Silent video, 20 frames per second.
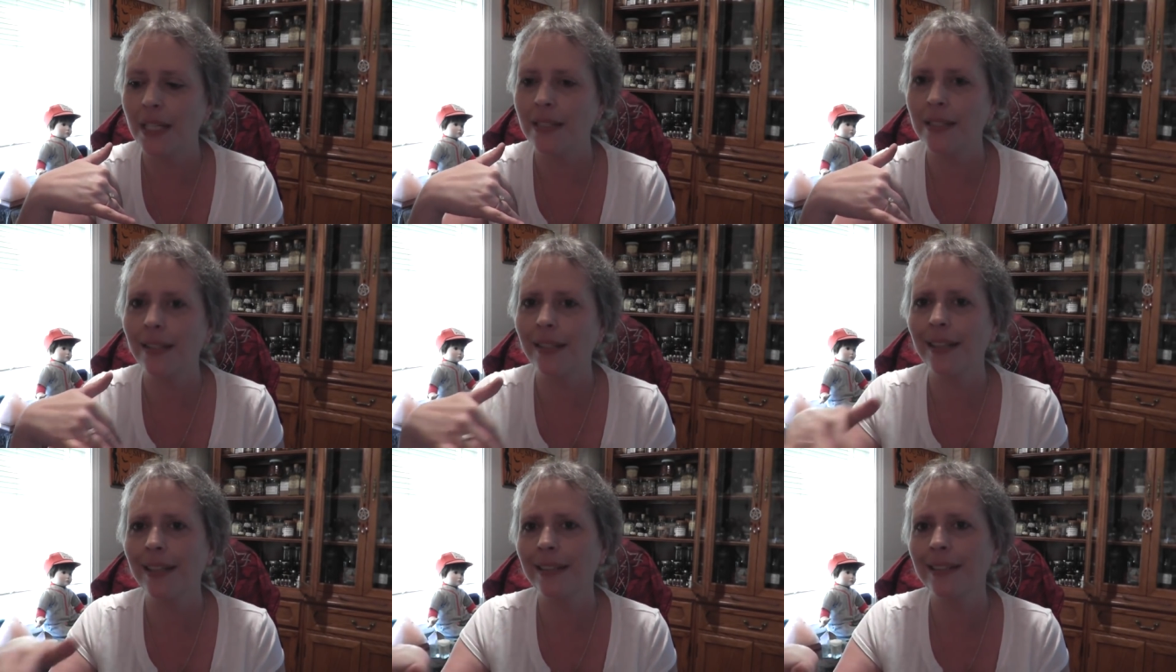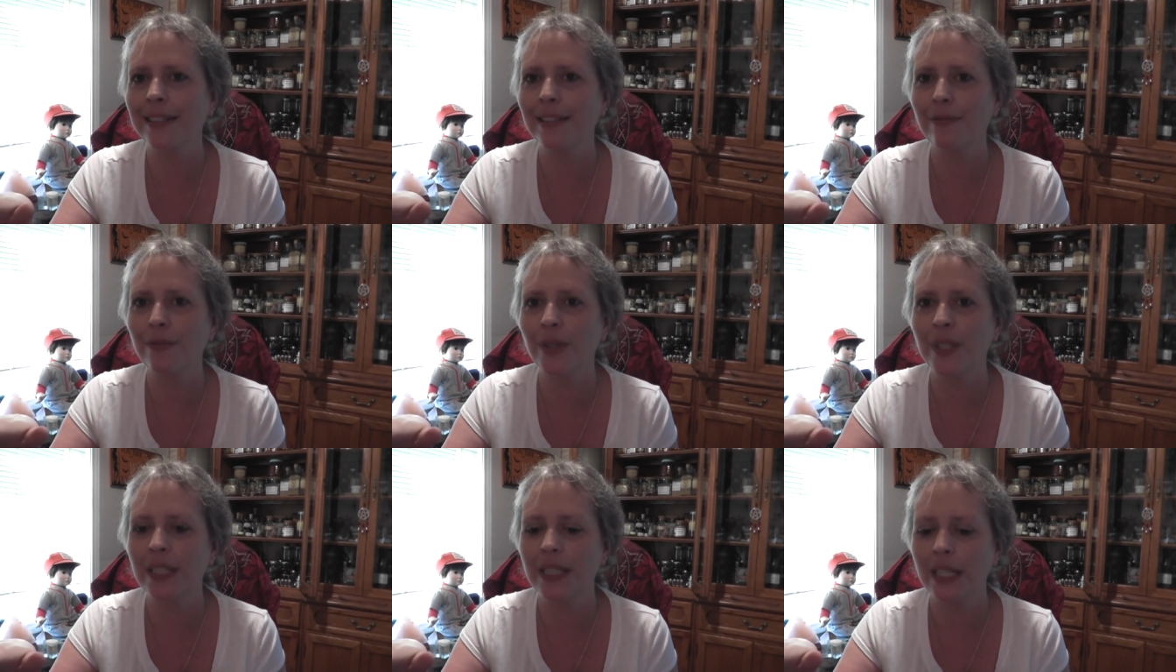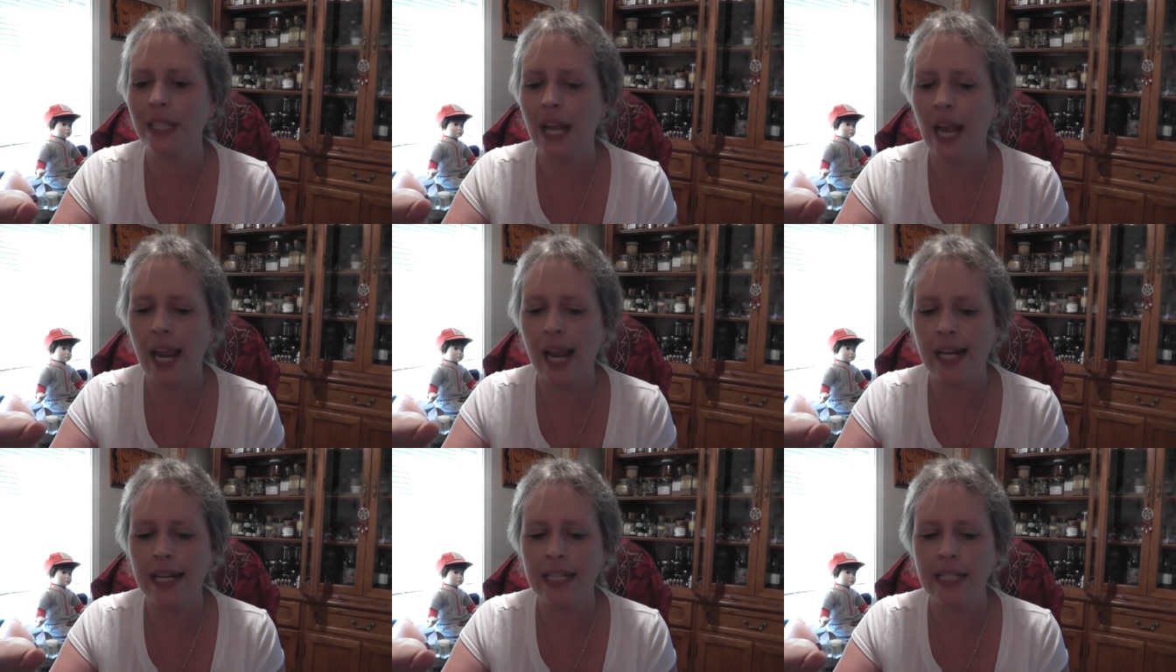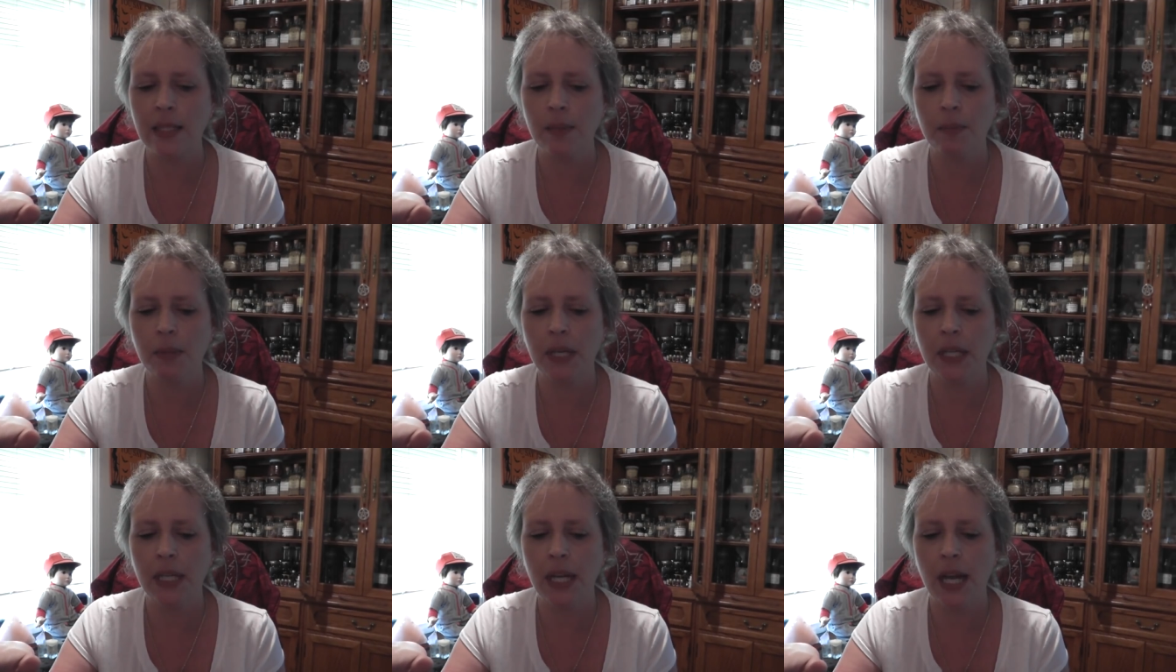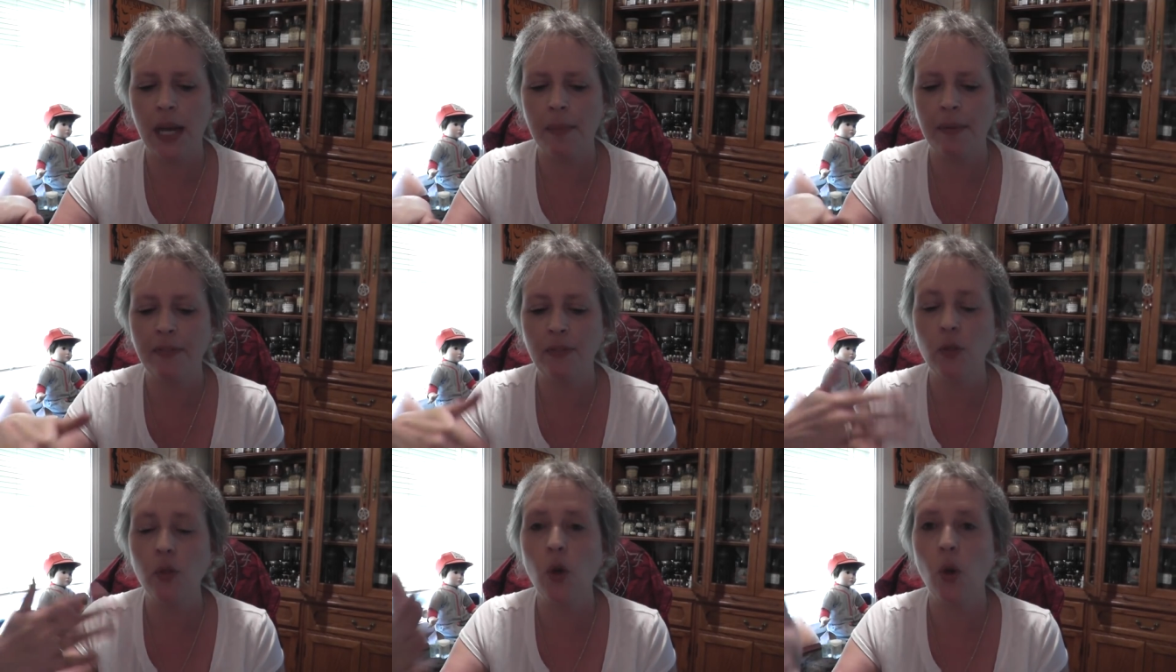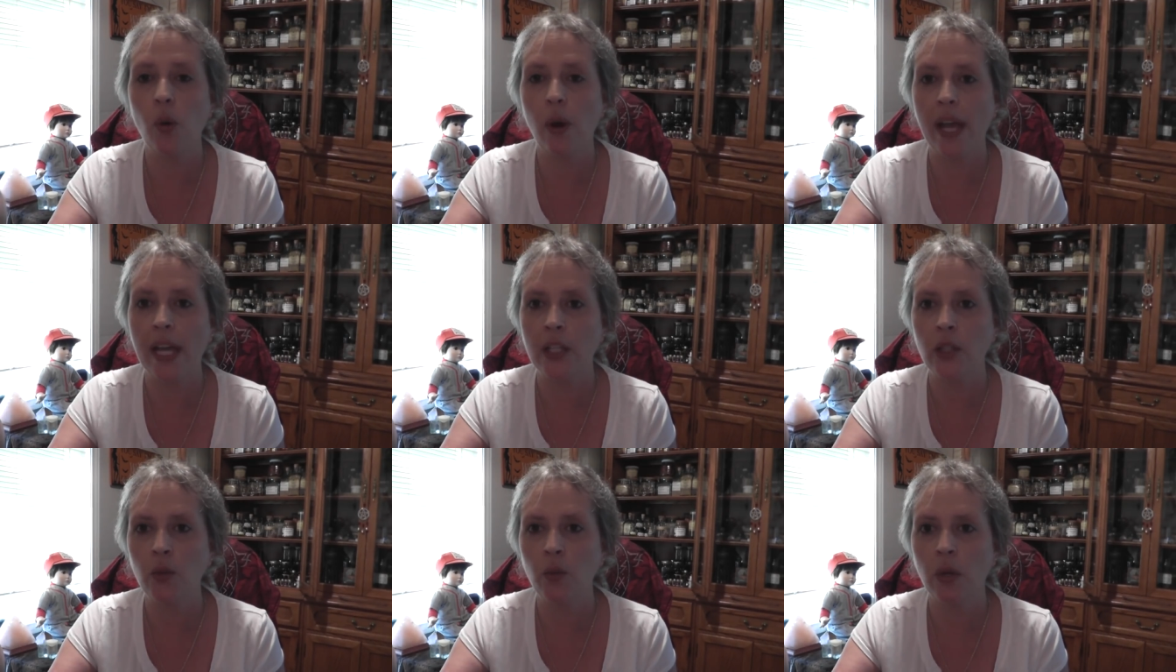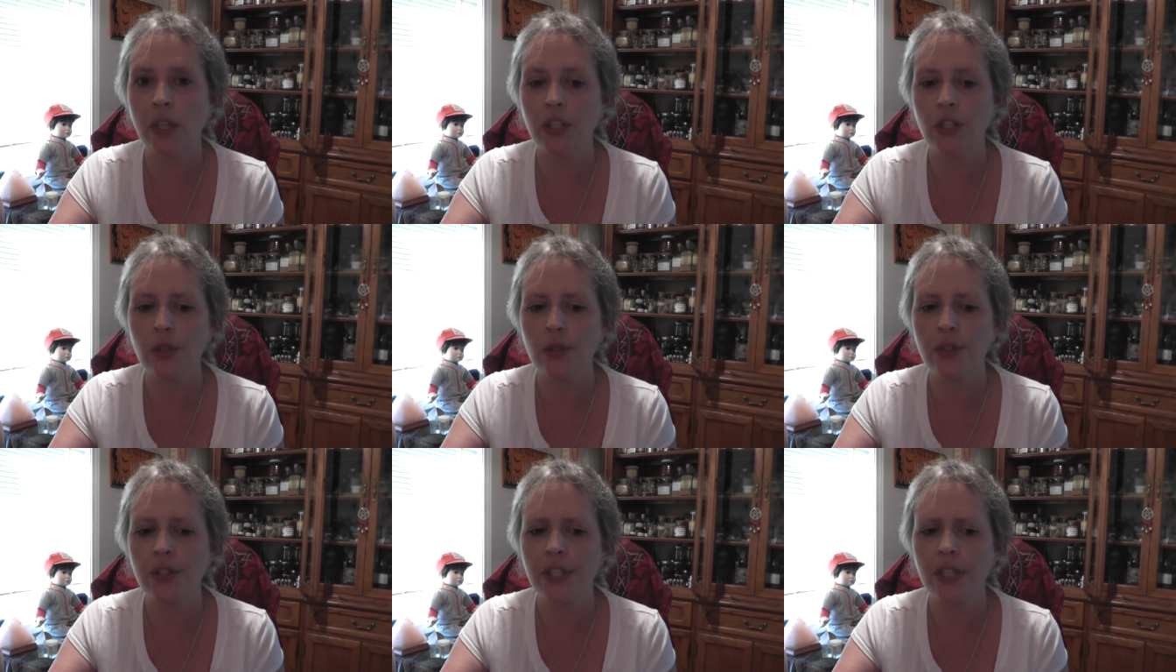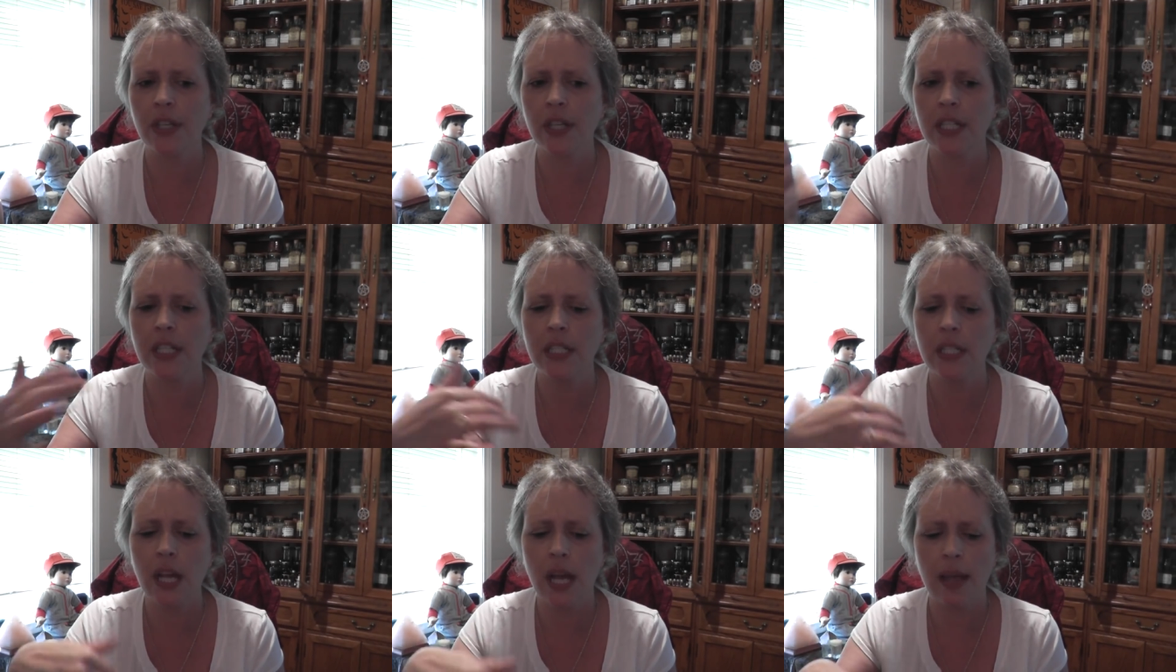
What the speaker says: It's a little different than Annie's, but if you go and you watch her series,